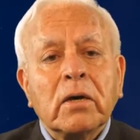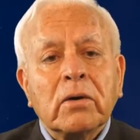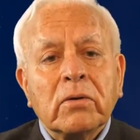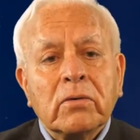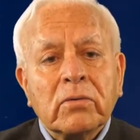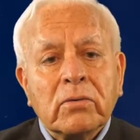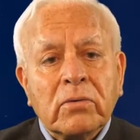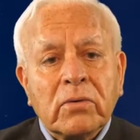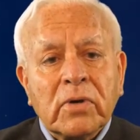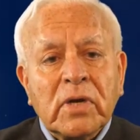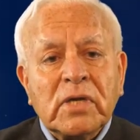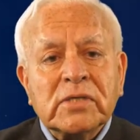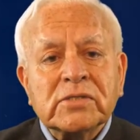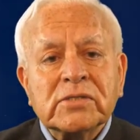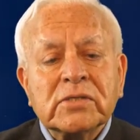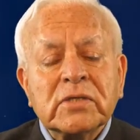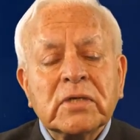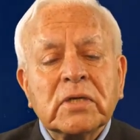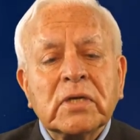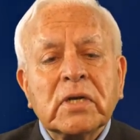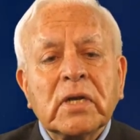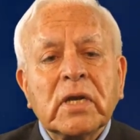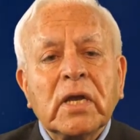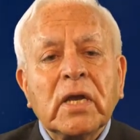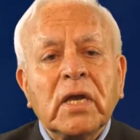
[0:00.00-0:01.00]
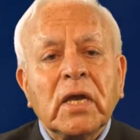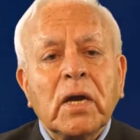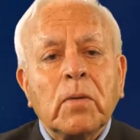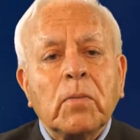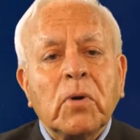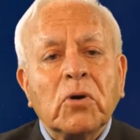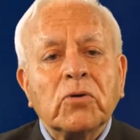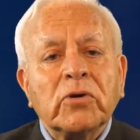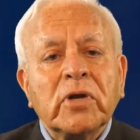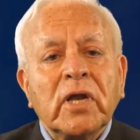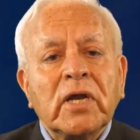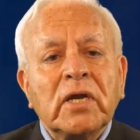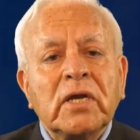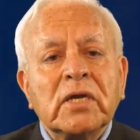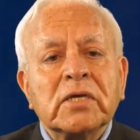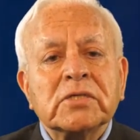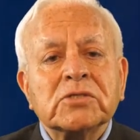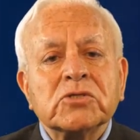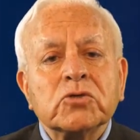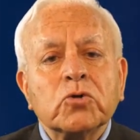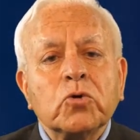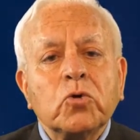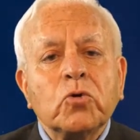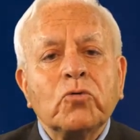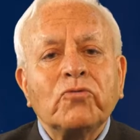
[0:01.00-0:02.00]
Recently, about 10
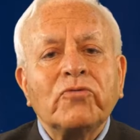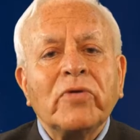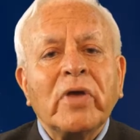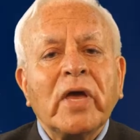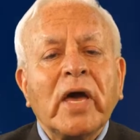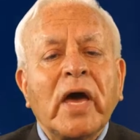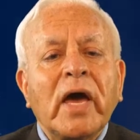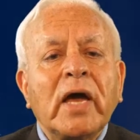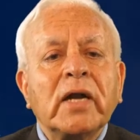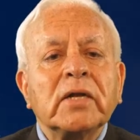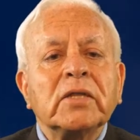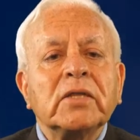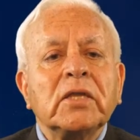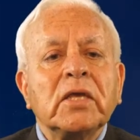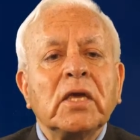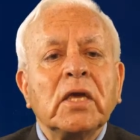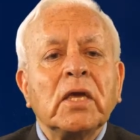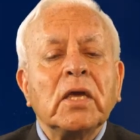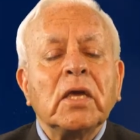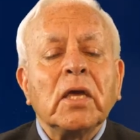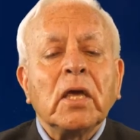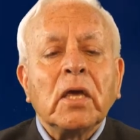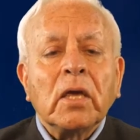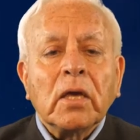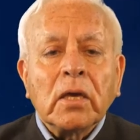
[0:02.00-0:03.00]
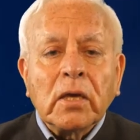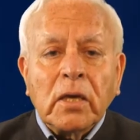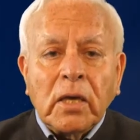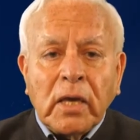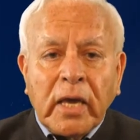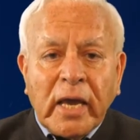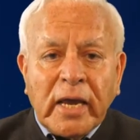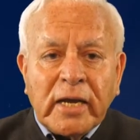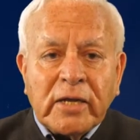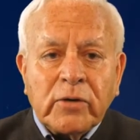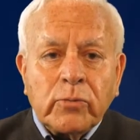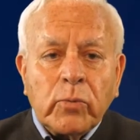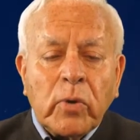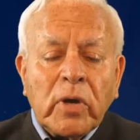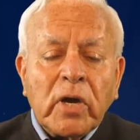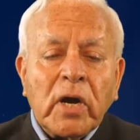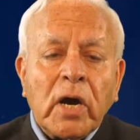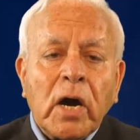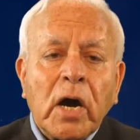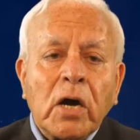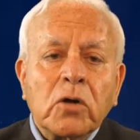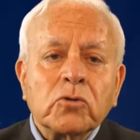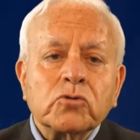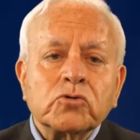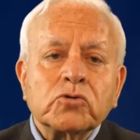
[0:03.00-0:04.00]
years ago, we had the Gateway
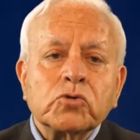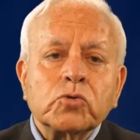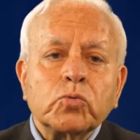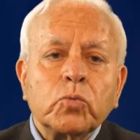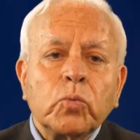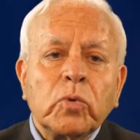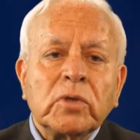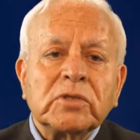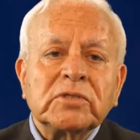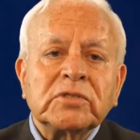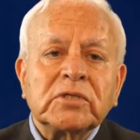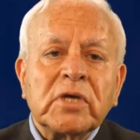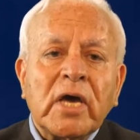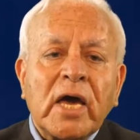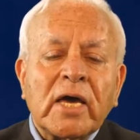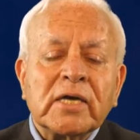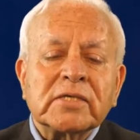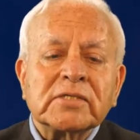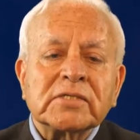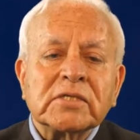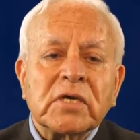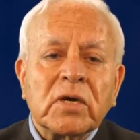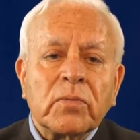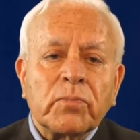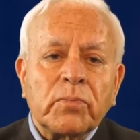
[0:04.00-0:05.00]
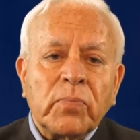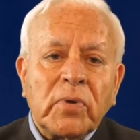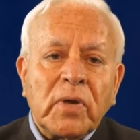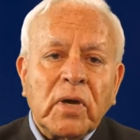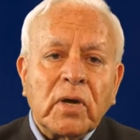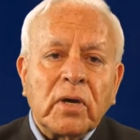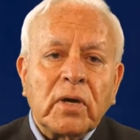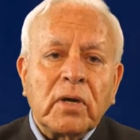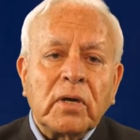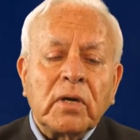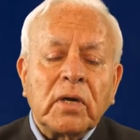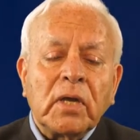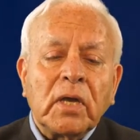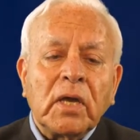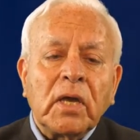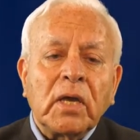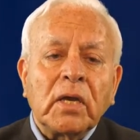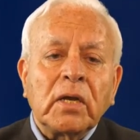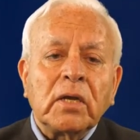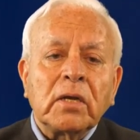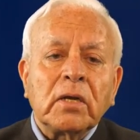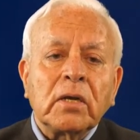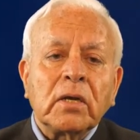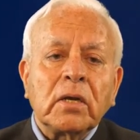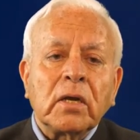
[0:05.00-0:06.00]
House, which has appeared
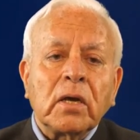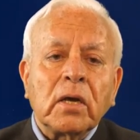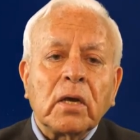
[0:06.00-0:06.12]
in